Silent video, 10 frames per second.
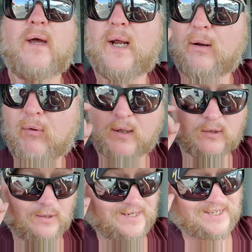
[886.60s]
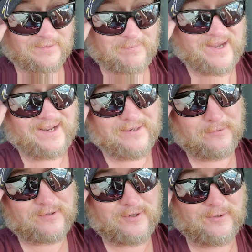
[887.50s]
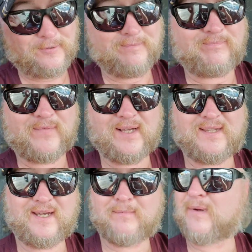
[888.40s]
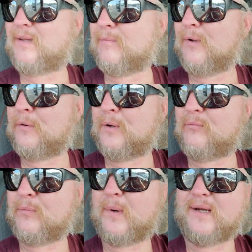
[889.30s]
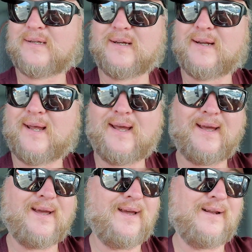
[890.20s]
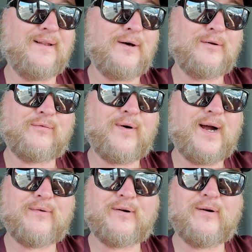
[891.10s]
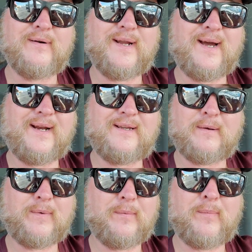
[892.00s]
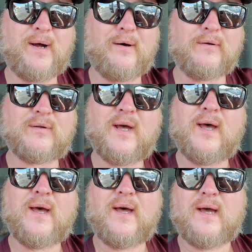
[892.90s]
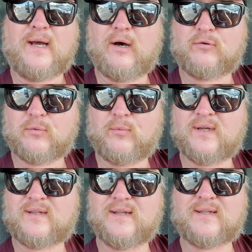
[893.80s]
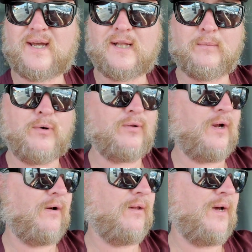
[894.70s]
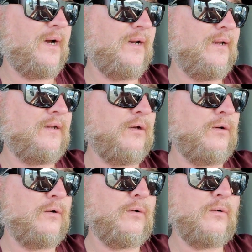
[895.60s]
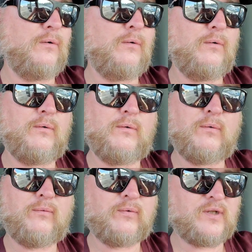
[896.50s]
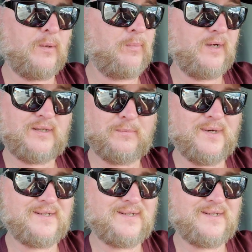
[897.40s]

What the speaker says: Anyway, so I got some bad news too. They sent me some load information, and the load's 590 something miles. Goes from Winston-Salem, North Carolina to someplace in